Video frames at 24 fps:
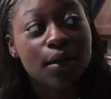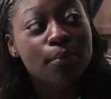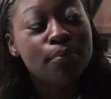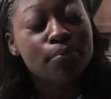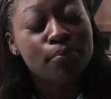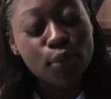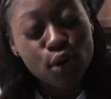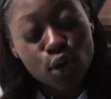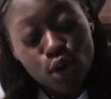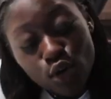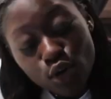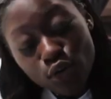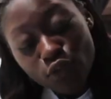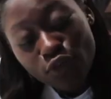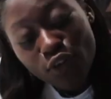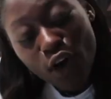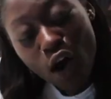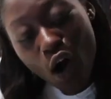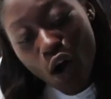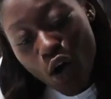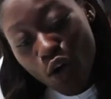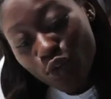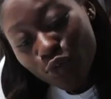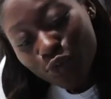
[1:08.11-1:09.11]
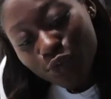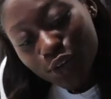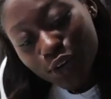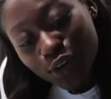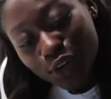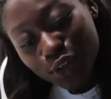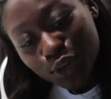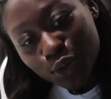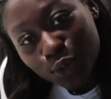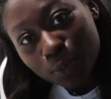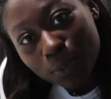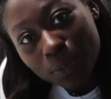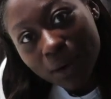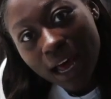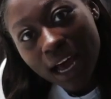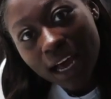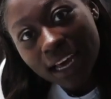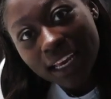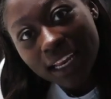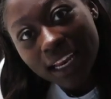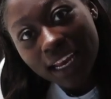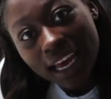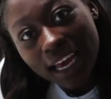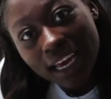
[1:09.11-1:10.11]
moved over, you
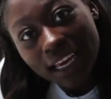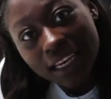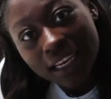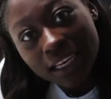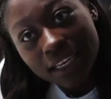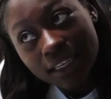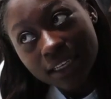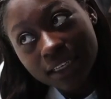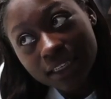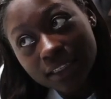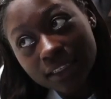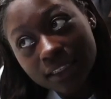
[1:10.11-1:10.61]
blocking lighting.